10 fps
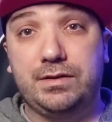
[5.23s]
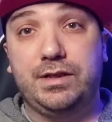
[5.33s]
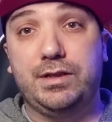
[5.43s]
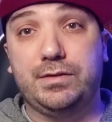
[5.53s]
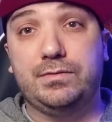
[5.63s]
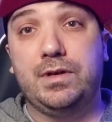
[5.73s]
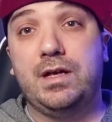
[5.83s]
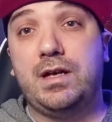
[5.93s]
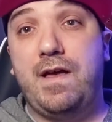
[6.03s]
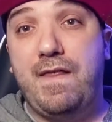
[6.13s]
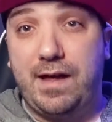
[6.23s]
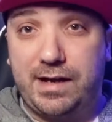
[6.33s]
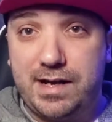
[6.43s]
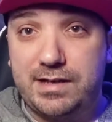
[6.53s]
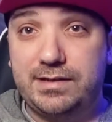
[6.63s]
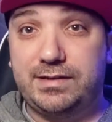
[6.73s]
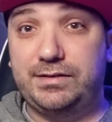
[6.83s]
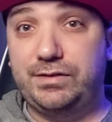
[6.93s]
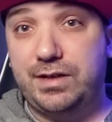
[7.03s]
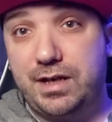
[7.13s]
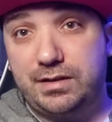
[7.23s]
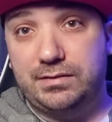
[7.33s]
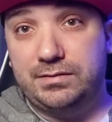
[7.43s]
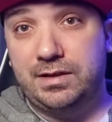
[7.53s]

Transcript: You know, that guy, I do that